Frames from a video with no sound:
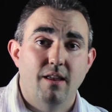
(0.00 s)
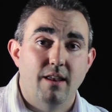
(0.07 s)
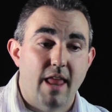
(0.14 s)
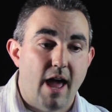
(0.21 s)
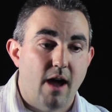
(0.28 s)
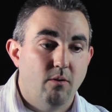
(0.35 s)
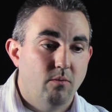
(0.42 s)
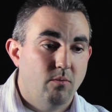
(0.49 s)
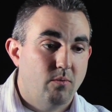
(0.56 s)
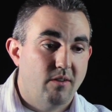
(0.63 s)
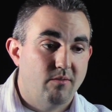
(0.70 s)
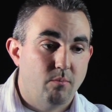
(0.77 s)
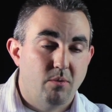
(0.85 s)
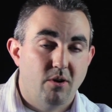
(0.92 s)
Now
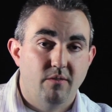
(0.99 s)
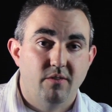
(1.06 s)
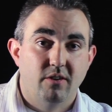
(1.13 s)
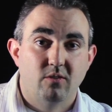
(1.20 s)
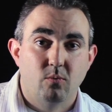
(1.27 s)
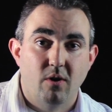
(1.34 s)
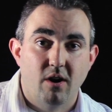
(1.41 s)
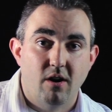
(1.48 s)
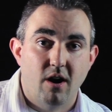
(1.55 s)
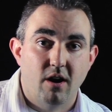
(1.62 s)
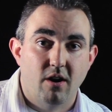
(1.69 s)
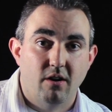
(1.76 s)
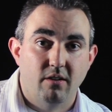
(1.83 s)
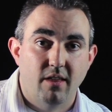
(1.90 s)
we have a perfect square
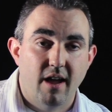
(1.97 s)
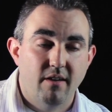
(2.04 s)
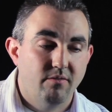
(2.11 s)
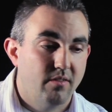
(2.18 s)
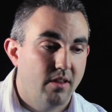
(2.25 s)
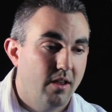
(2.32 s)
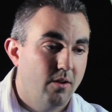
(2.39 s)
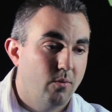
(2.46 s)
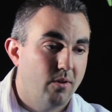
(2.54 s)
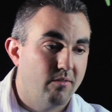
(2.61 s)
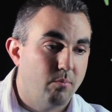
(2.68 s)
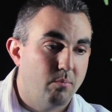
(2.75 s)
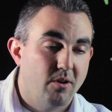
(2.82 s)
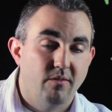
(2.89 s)
on our left, we
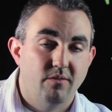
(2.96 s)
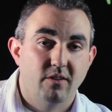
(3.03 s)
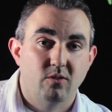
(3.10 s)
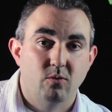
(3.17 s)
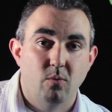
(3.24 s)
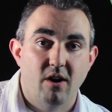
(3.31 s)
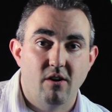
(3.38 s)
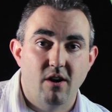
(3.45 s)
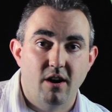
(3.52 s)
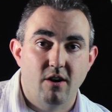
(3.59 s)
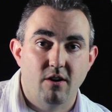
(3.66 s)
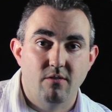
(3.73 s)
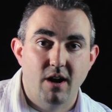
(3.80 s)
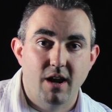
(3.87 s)
have a perfect square on
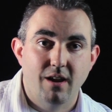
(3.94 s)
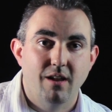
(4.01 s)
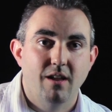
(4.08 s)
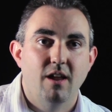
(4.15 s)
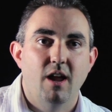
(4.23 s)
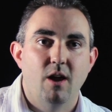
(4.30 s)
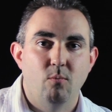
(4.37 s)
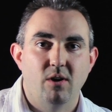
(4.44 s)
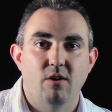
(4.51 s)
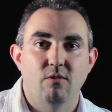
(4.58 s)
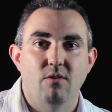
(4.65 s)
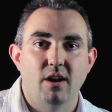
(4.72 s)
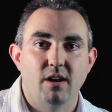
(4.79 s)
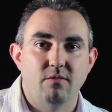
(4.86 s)
our right, and we
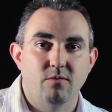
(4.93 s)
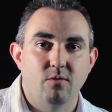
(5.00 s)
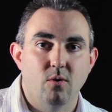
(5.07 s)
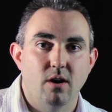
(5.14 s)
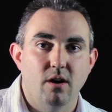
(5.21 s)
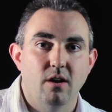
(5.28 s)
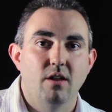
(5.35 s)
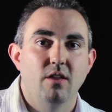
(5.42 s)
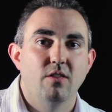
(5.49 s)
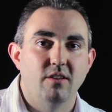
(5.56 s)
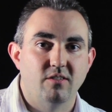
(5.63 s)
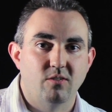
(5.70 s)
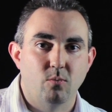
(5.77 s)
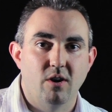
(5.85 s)
are ready for
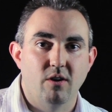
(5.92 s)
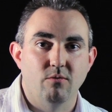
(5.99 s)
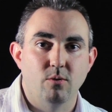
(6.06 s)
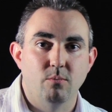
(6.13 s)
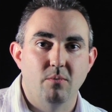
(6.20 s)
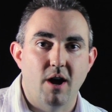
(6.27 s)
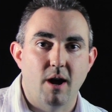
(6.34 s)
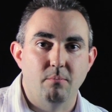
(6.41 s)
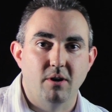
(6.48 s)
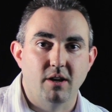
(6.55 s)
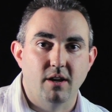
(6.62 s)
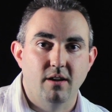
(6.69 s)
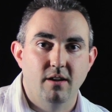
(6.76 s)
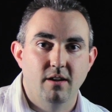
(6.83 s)
the square root
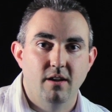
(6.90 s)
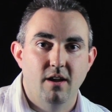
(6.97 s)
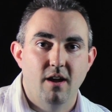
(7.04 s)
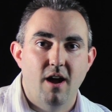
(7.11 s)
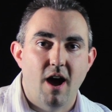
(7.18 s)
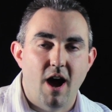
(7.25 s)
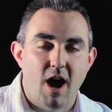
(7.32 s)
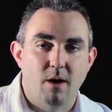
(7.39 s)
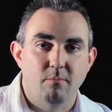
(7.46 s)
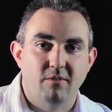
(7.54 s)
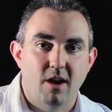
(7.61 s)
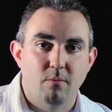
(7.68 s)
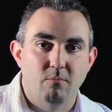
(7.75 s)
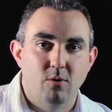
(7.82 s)
property. I'm
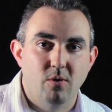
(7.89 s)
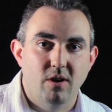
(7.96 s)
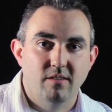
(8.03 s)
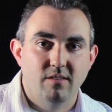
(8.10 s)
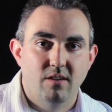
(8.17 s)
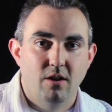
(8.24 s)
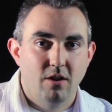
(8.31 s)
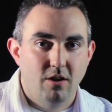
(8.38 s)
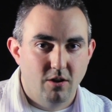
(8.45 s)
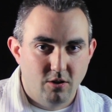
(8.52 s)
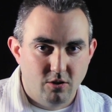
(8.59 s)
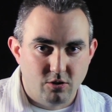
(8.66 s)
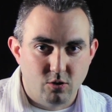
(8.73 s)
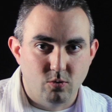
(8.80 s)
Tom Ruiz.
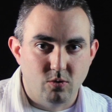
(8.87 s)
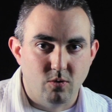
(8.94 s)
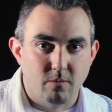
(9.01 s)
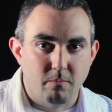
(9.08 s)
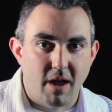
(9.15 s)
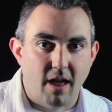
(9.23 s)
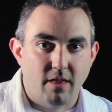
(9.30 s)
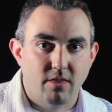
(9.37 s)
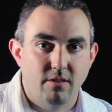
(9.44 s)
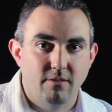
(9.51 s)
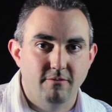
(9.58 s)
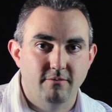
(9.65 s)
You do the math.